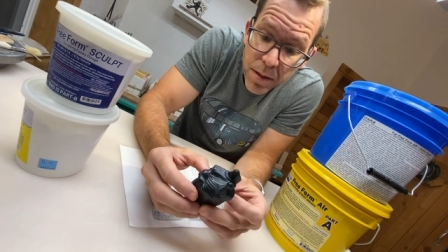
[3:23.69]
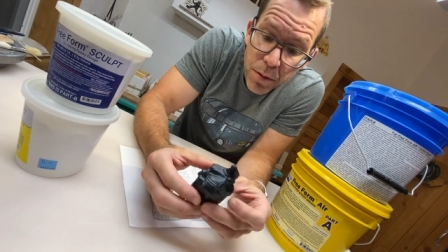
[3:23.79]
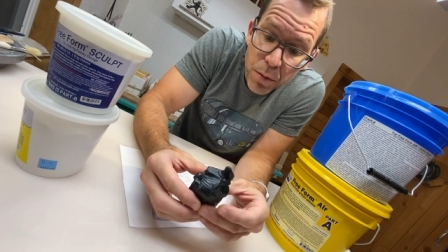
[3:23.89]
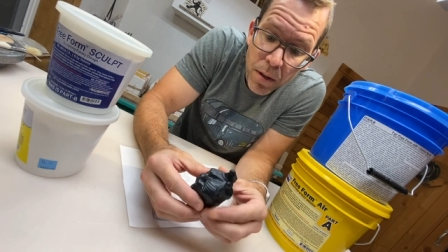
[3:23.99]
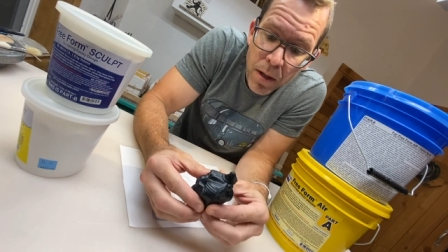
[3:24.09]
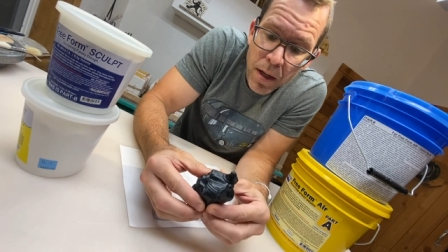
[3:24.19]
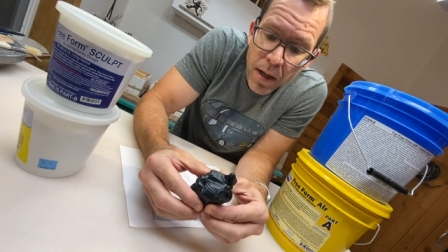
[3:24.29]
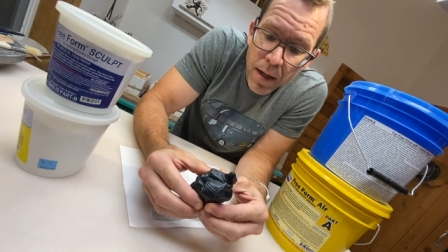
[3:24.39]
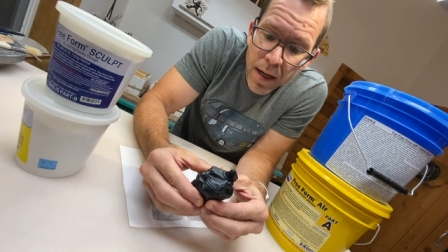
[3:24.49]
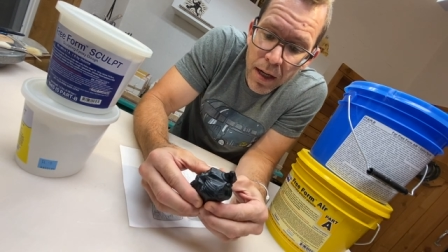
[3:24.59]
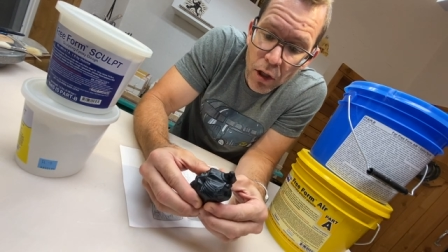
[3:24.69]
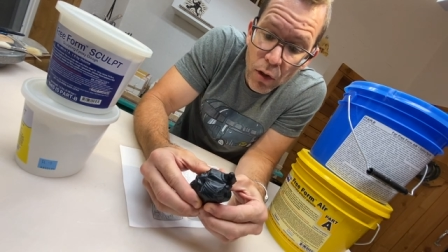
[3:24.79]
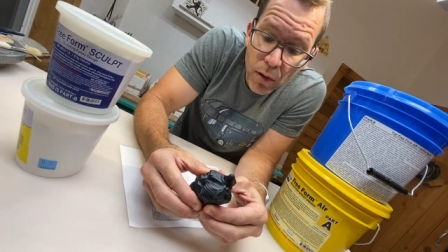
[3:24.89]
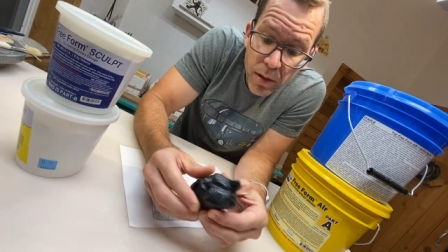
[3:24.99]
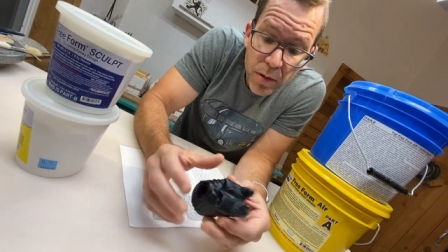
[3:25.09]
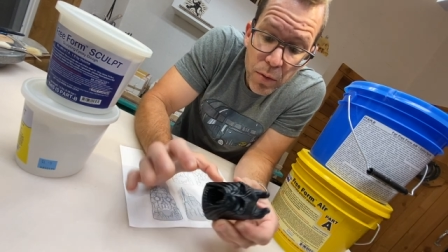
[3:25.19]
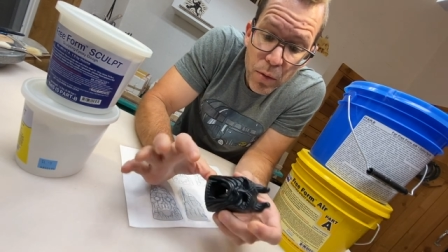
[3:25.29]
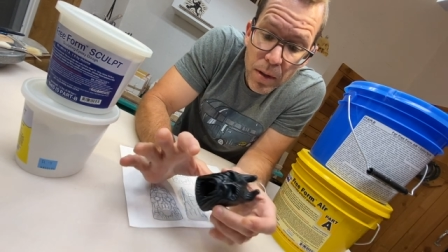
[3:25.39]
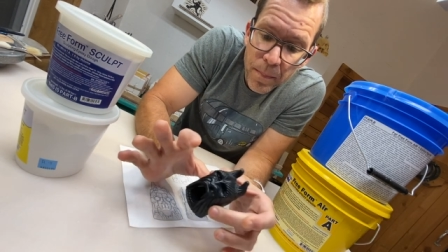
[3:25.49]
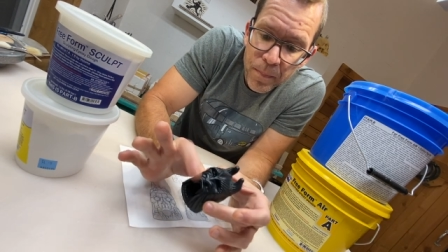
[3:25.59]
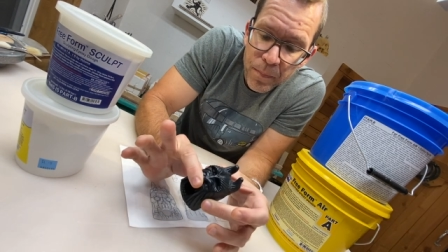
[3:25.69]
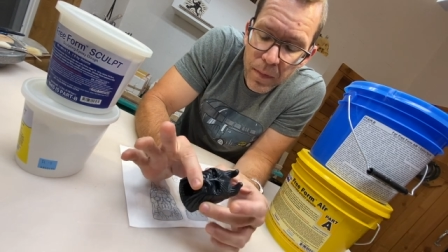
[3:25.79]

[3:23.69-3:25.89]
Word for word: to glue.